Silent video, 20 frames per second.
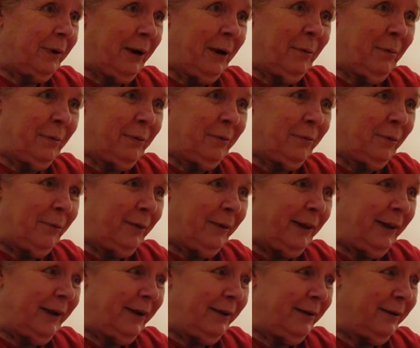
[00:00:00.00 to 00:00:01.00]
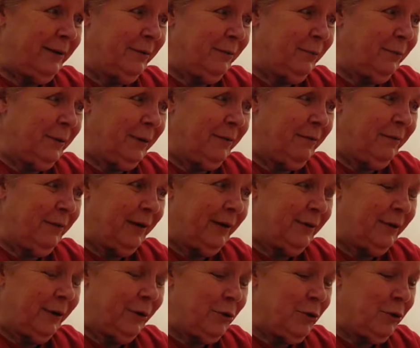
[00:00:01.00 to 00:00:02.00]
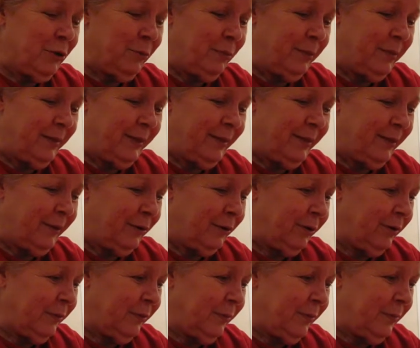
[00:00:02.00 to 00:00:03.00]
and I was so glad I didn't when I found out she was in there.